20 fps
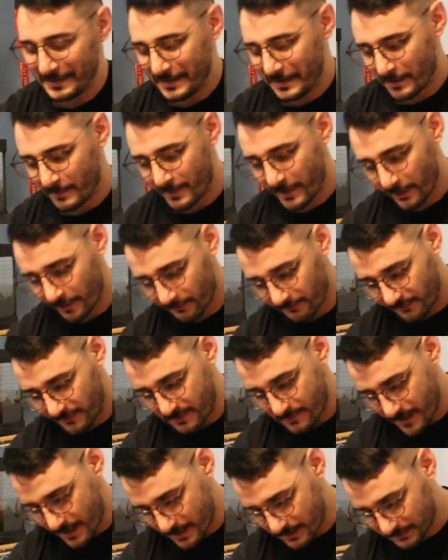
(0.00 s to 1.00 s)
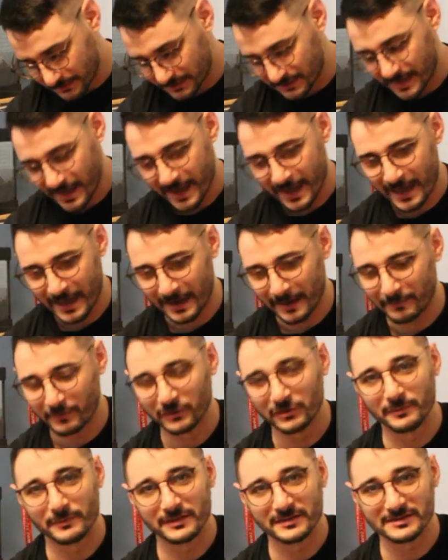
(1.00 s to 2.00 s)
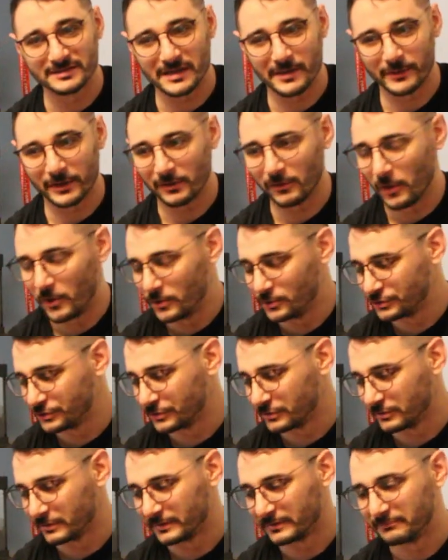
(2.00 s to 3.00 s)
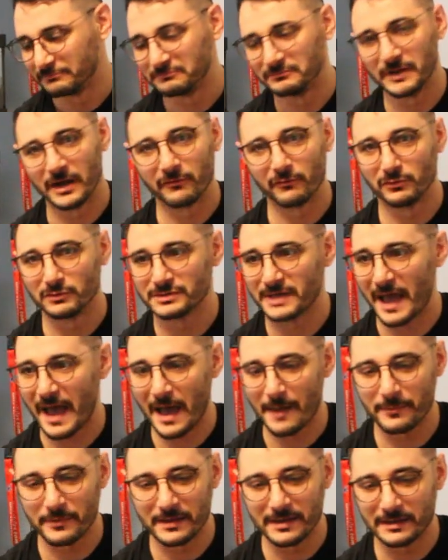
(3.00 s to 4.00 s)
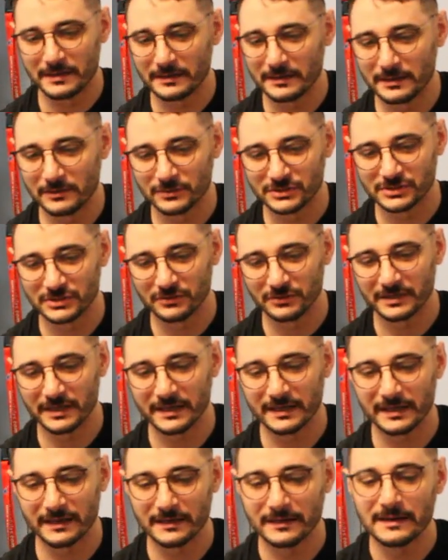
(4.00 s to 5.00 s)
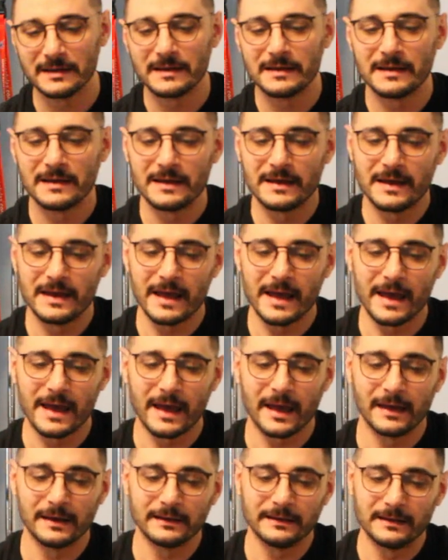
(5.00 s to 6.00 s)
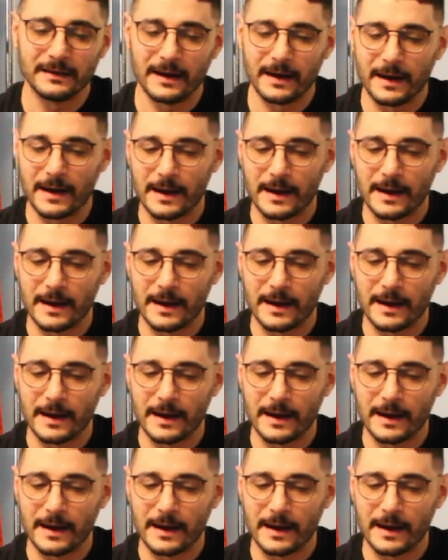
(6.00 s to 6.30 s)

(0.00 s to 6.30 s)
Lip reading: a pair of females, and I put them in the same enclosure, and everyone was happy, and he was still kicking. And